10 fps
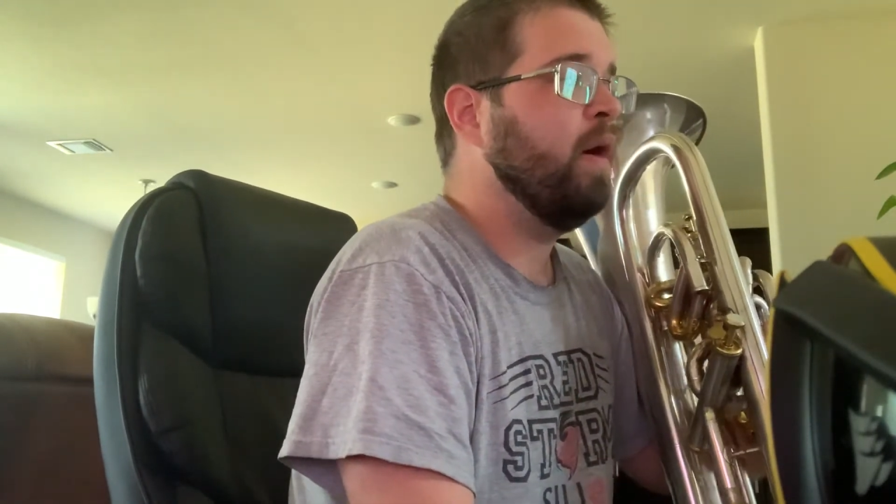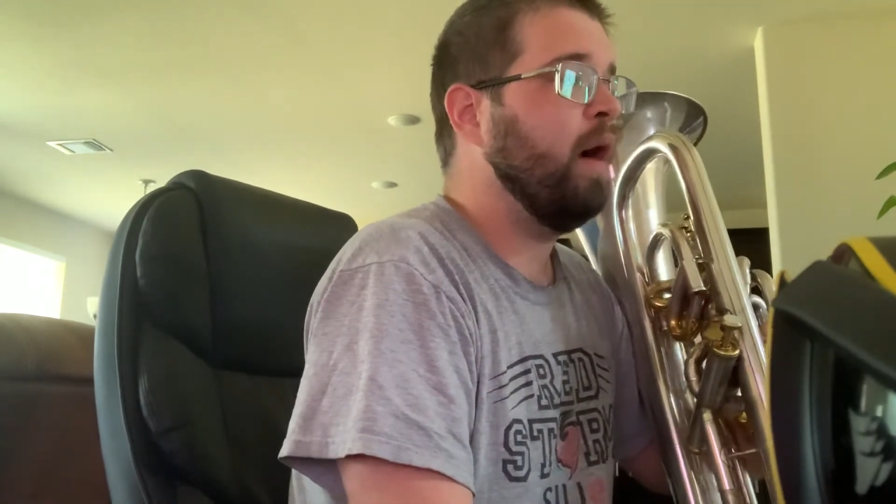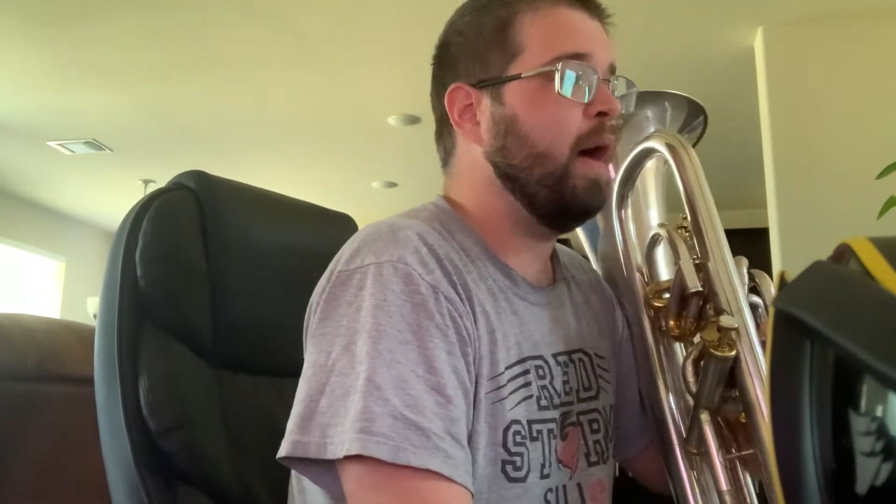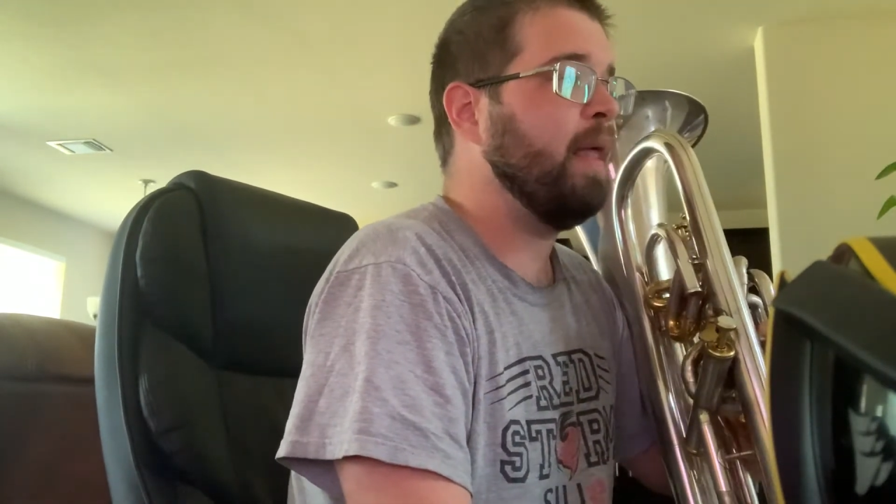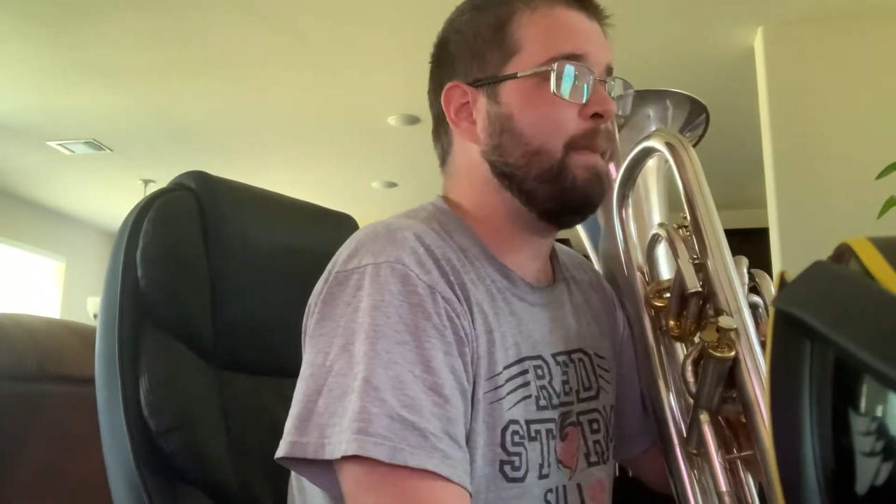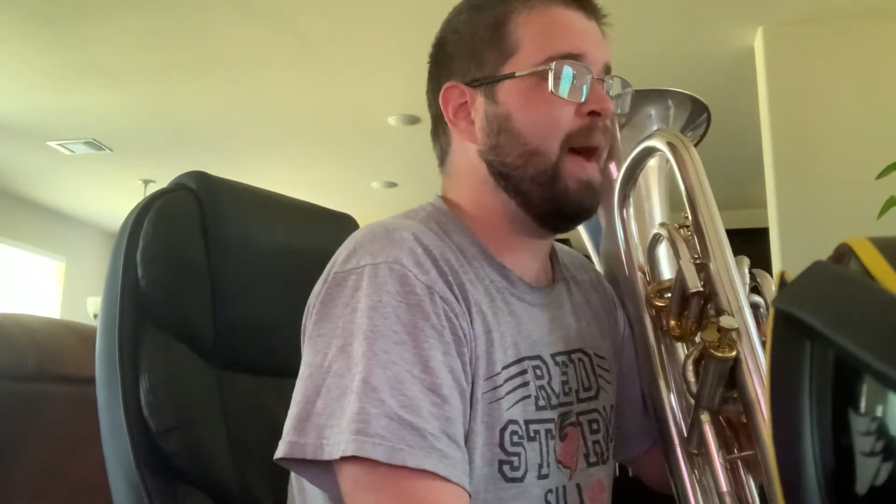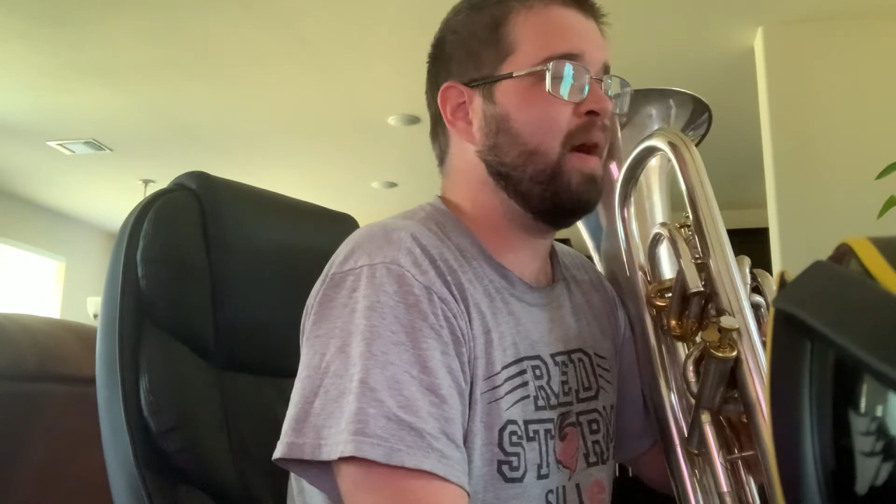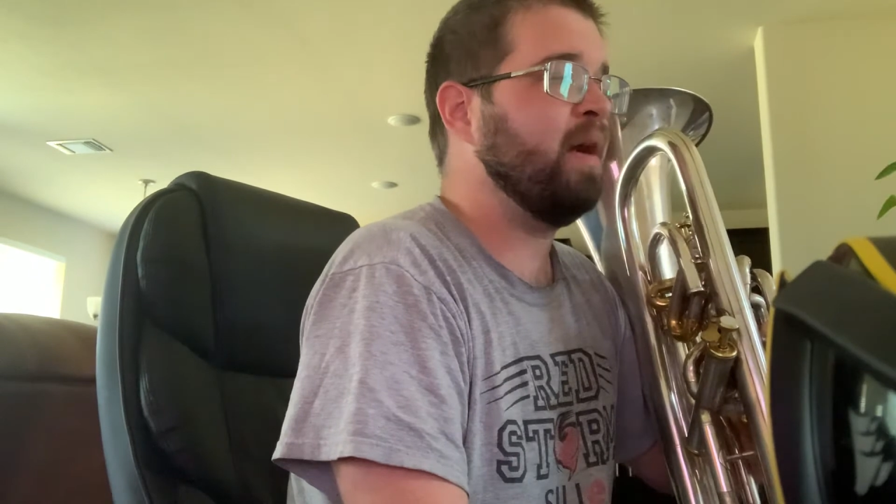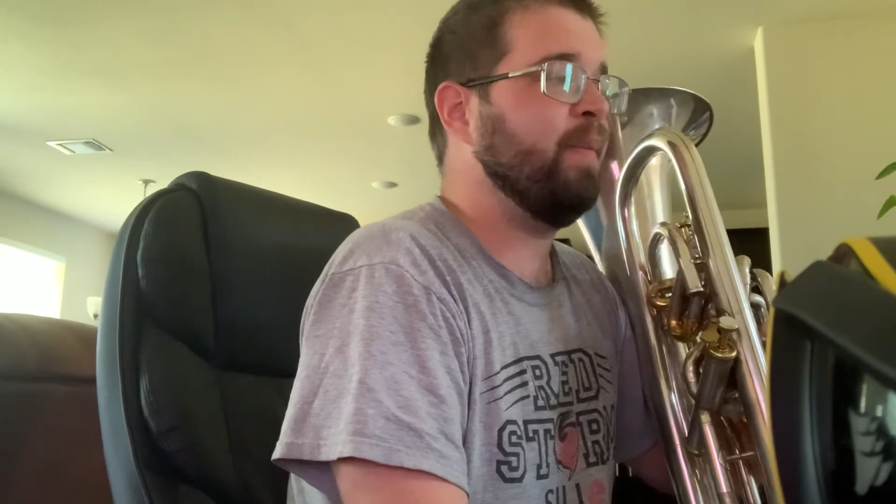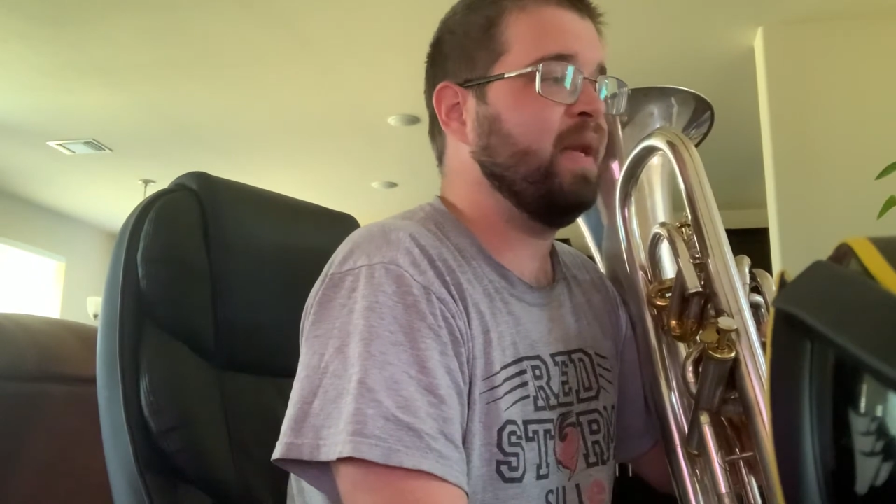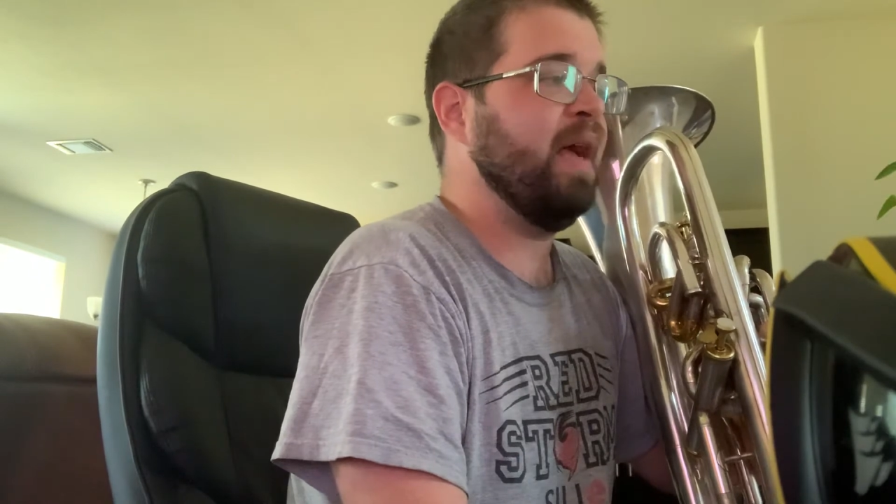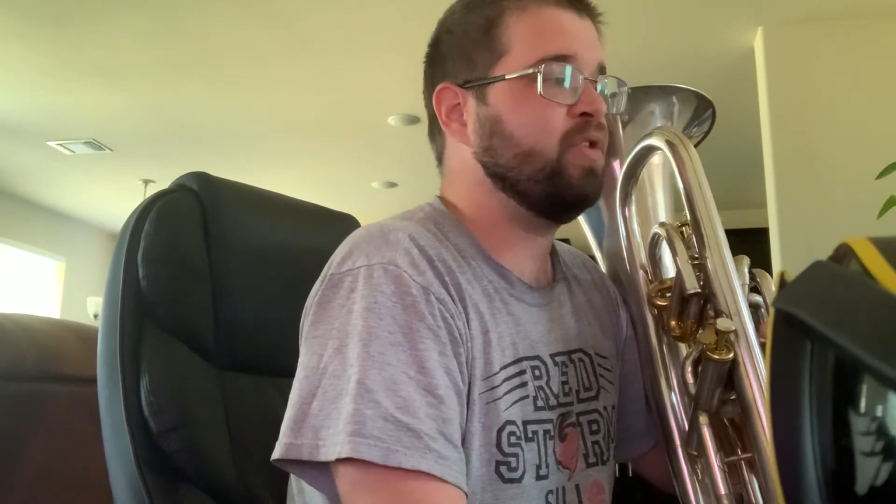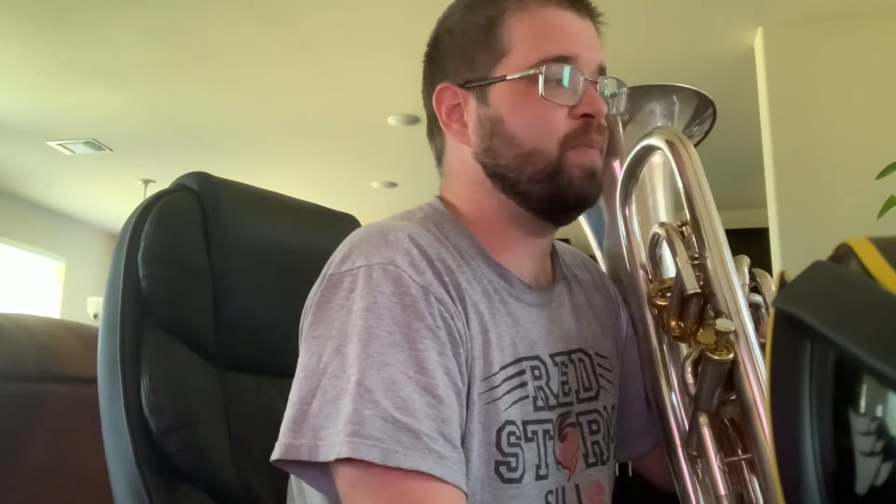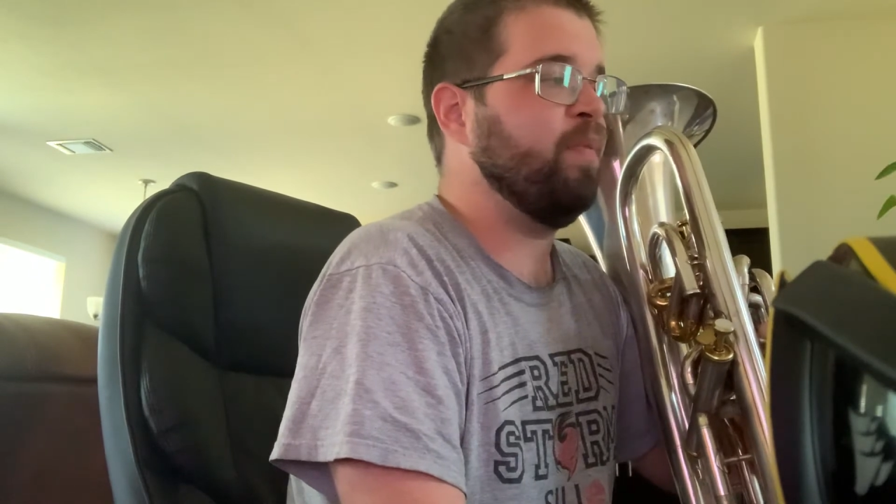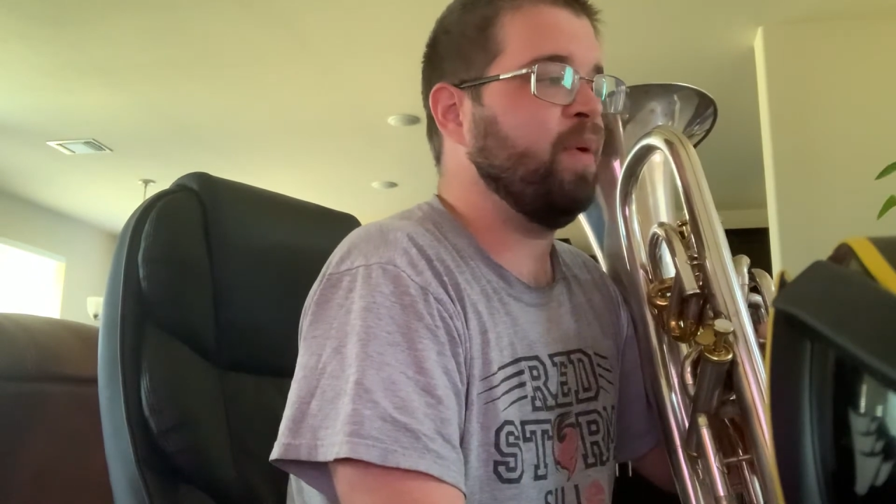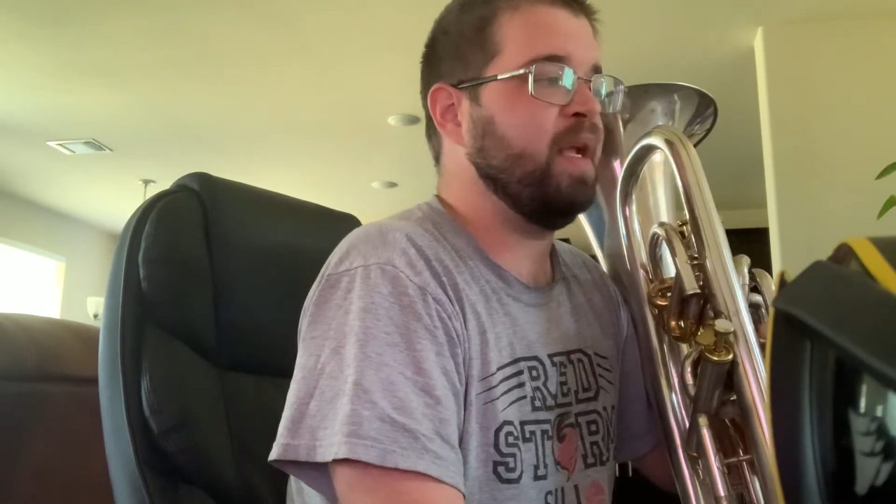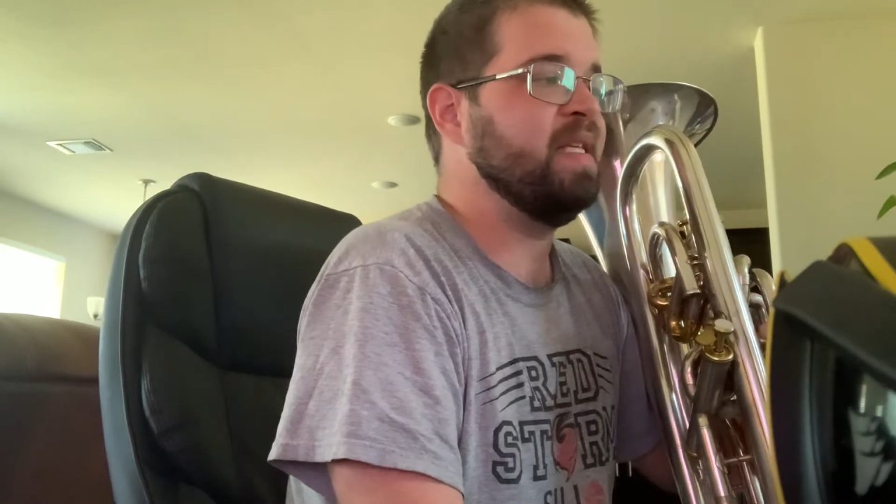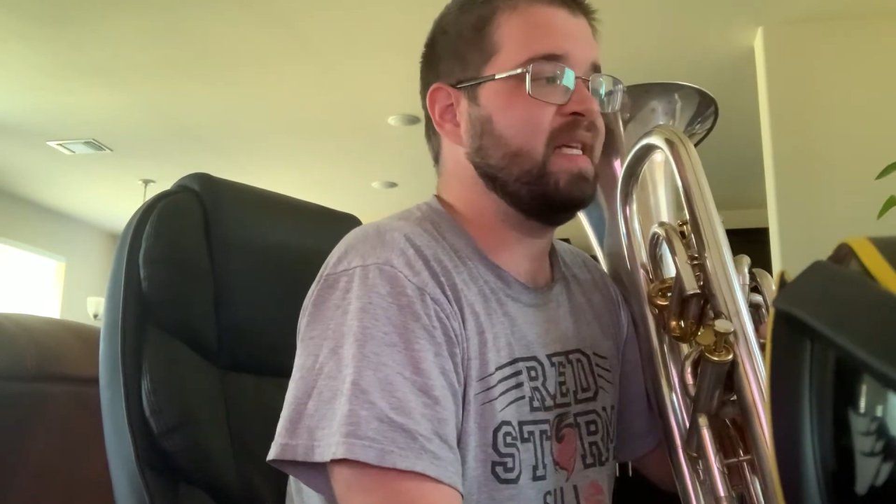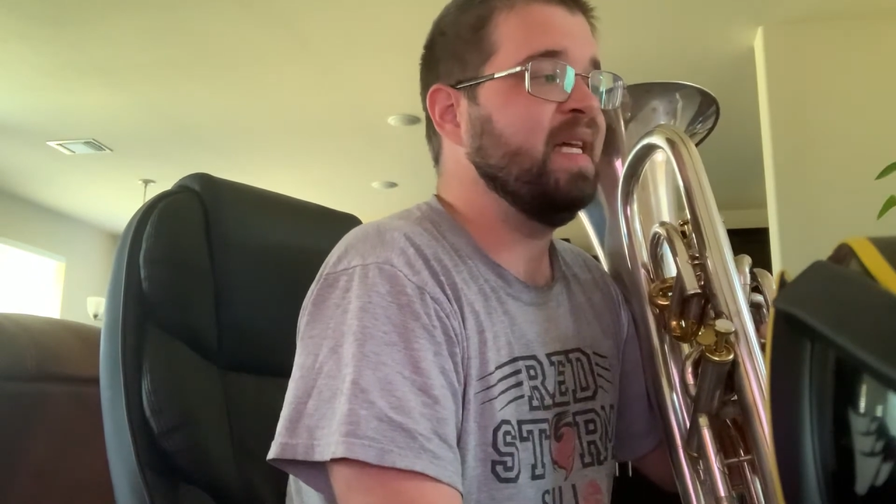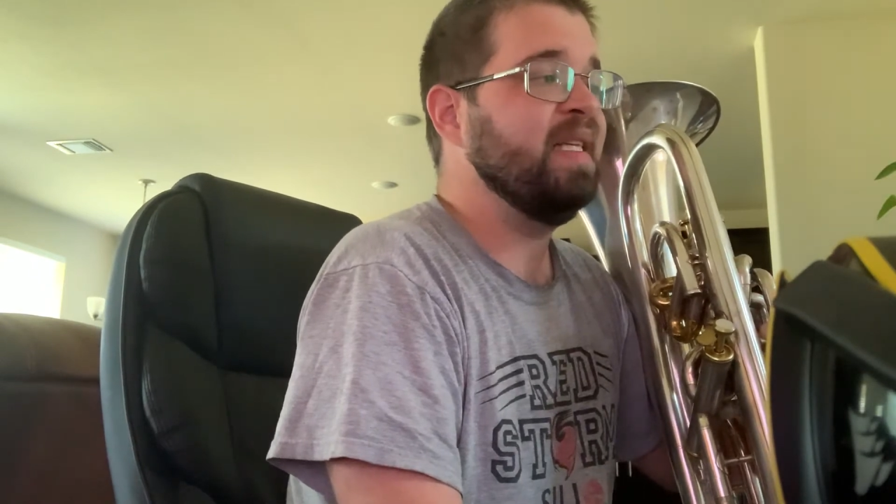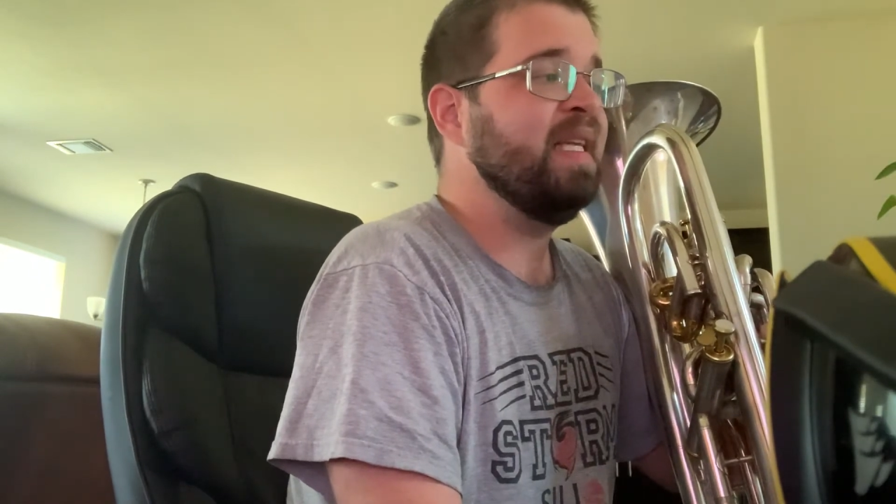That pattern coming down should be pretty easy.